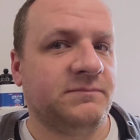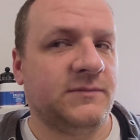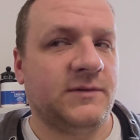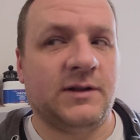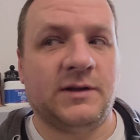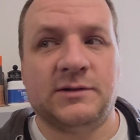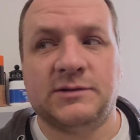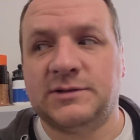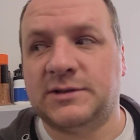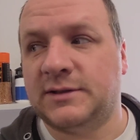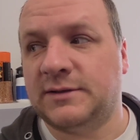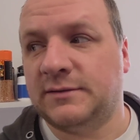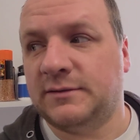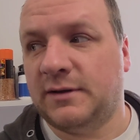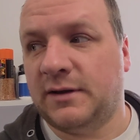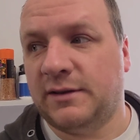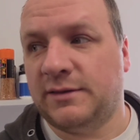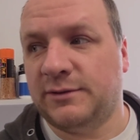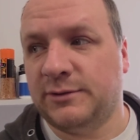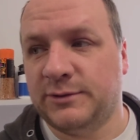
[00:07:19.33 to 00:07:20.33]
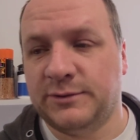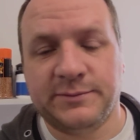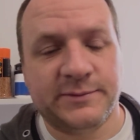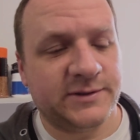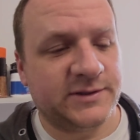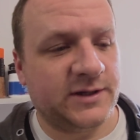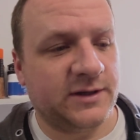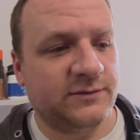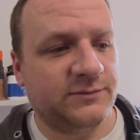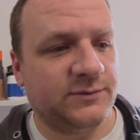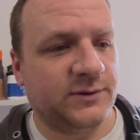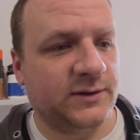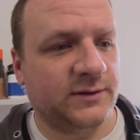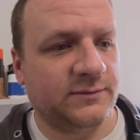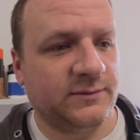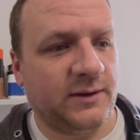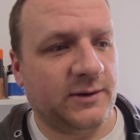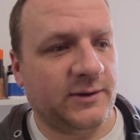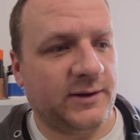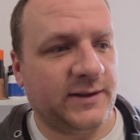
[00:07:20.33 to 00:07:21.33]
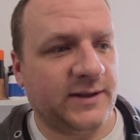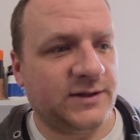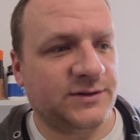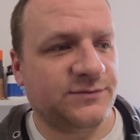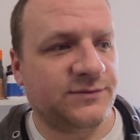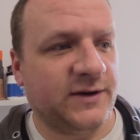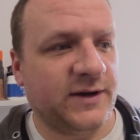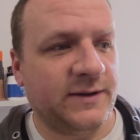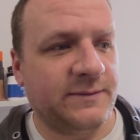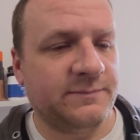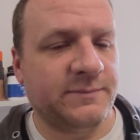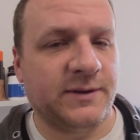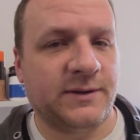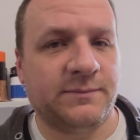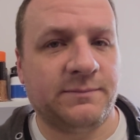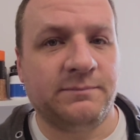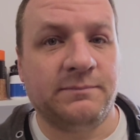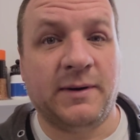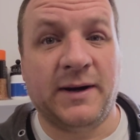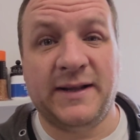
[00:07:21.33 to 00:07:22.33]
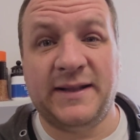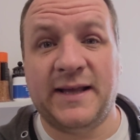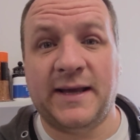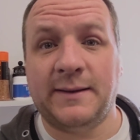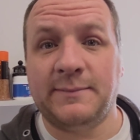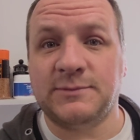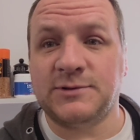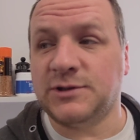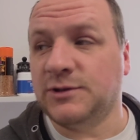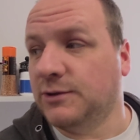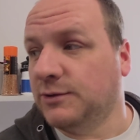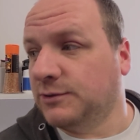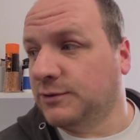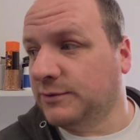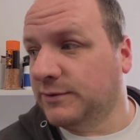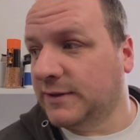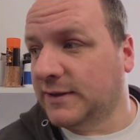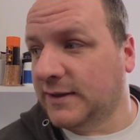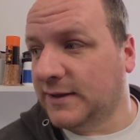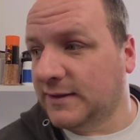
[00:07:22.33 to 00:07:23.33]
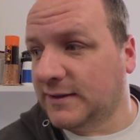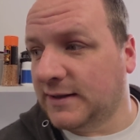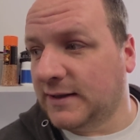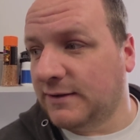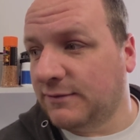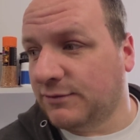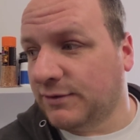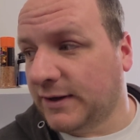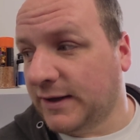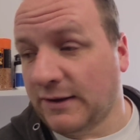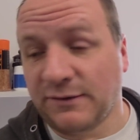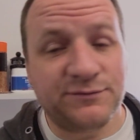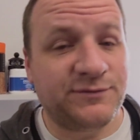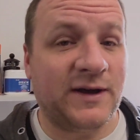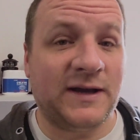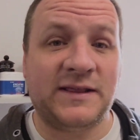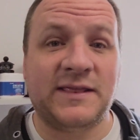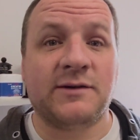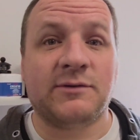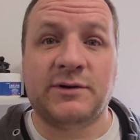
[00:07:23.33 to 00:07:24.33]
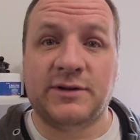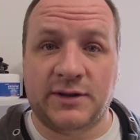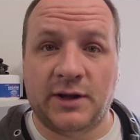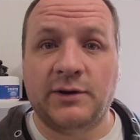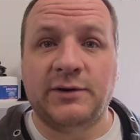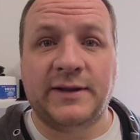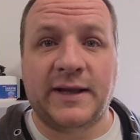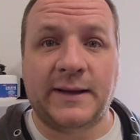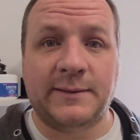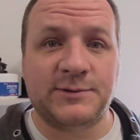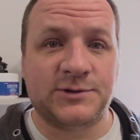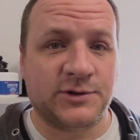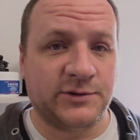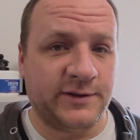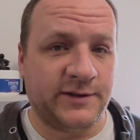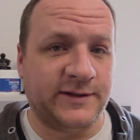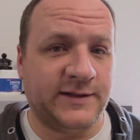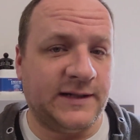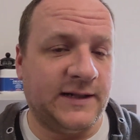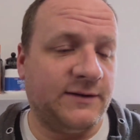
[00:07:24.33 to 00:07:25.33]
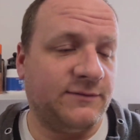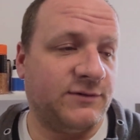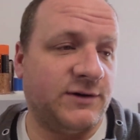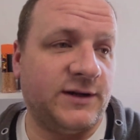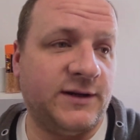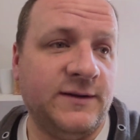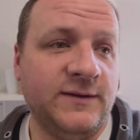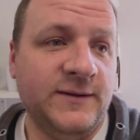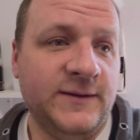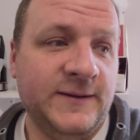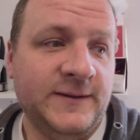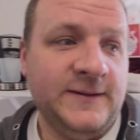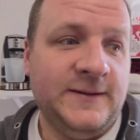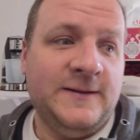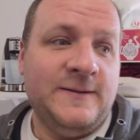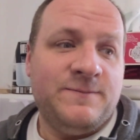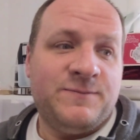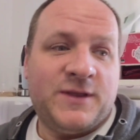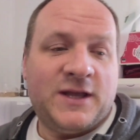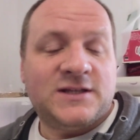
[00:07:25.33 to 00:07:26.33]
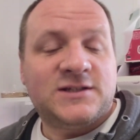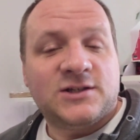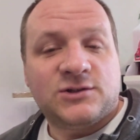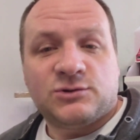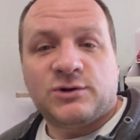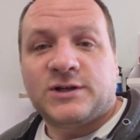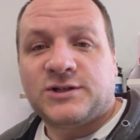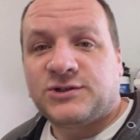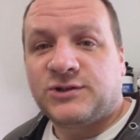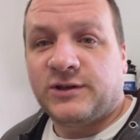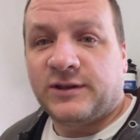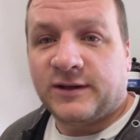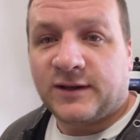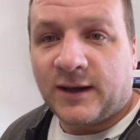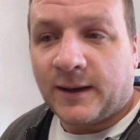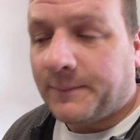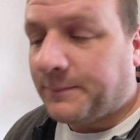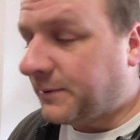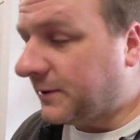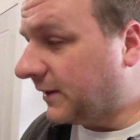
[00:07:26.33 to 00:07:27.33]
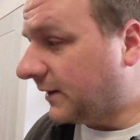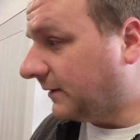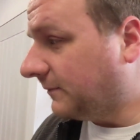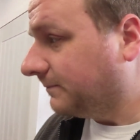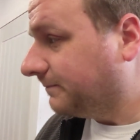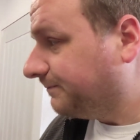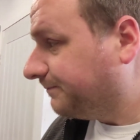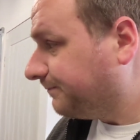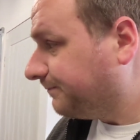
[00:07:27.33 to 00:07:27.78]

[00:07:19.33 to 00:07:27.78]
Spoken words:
I thought to myself, well, okay, that's fine, but my name's not on the delivery. In fact, there are no names on the delivery. It's addressed to the company.